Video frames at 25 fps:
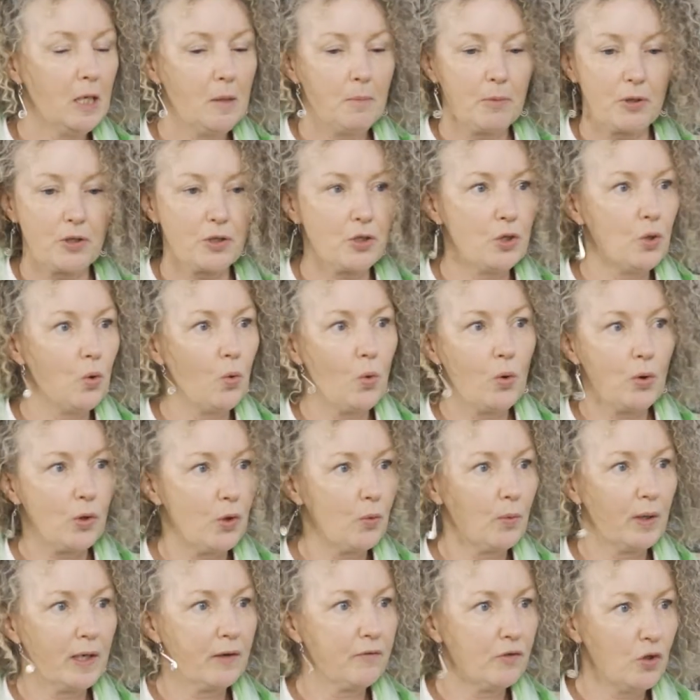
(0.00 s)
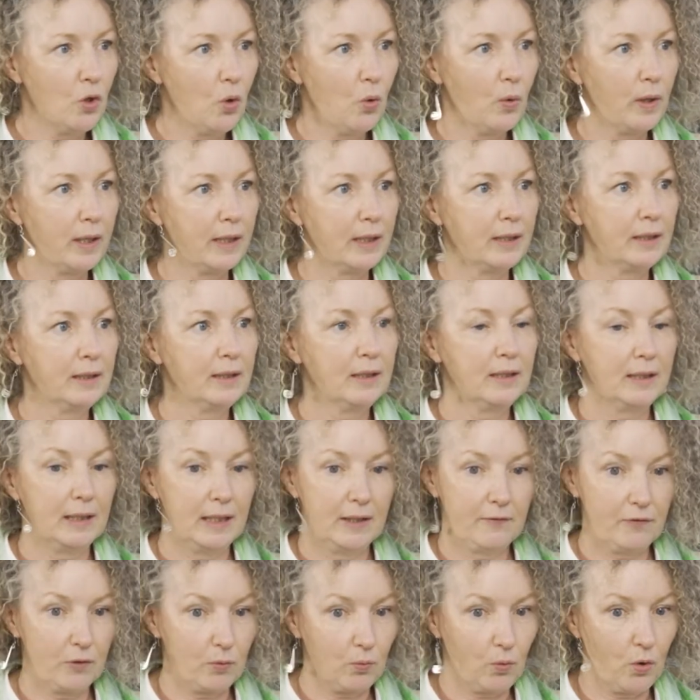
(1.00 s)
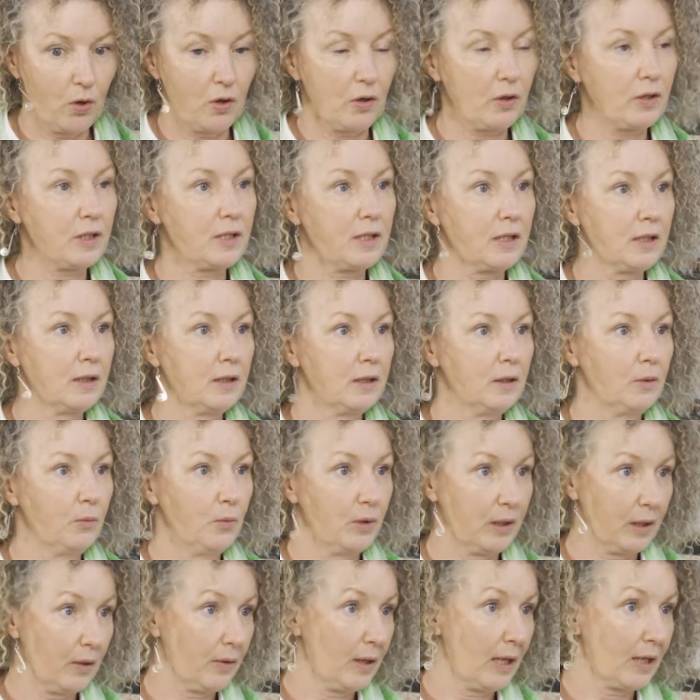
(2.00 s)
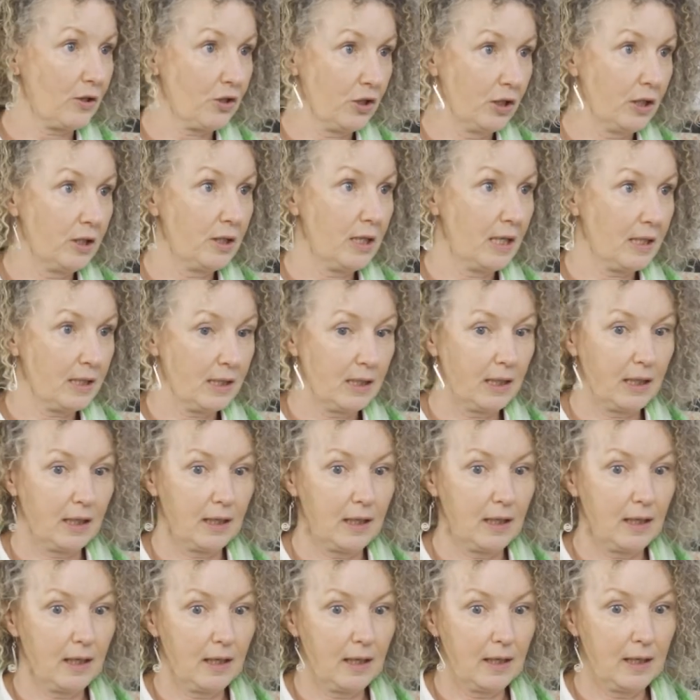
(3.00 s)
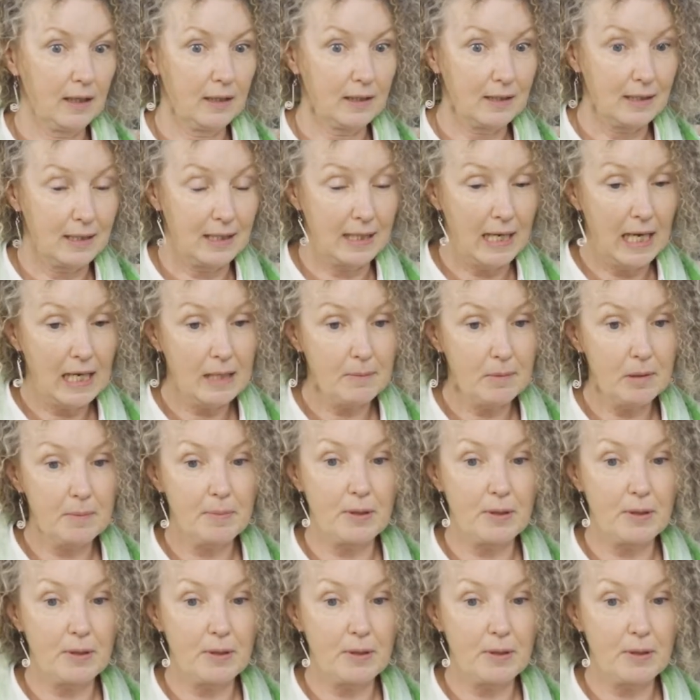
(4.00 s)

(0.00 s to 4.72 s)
but there's no other way of knowing if it works without actually testing it in an animal,